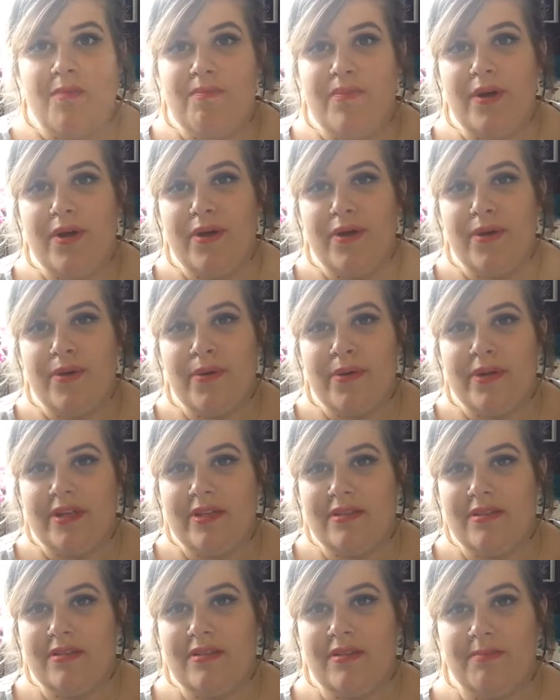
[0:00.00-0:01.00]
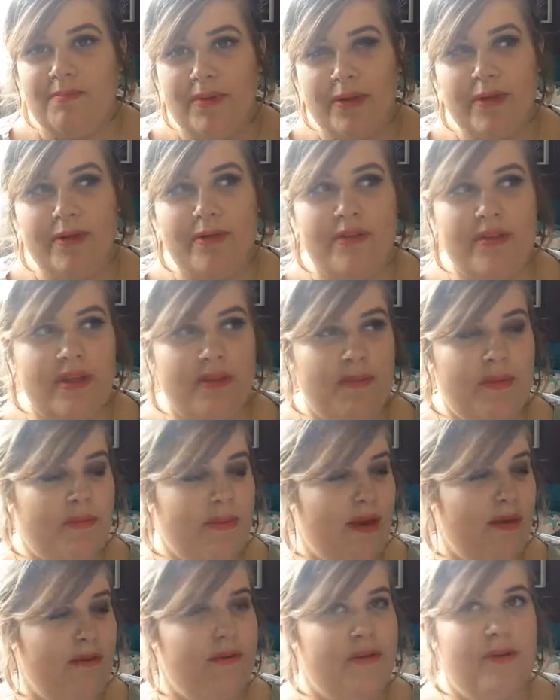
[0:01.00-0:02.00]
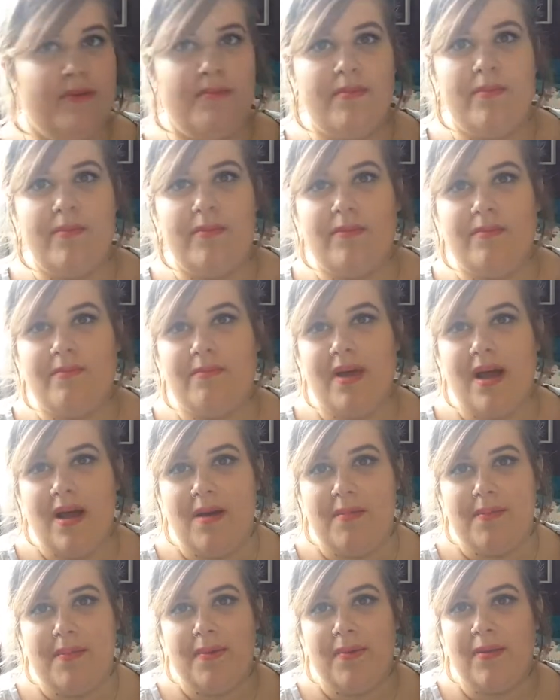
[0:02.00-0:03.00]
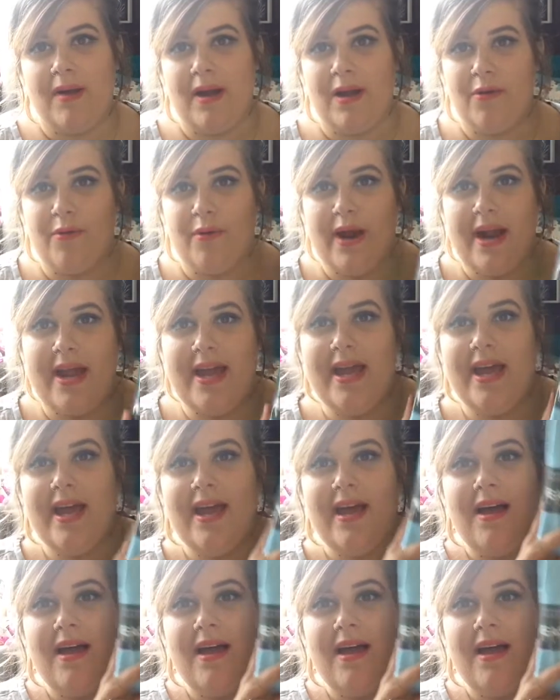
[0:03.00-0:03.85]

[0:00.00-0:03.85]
blue theme in my room, purple and grey.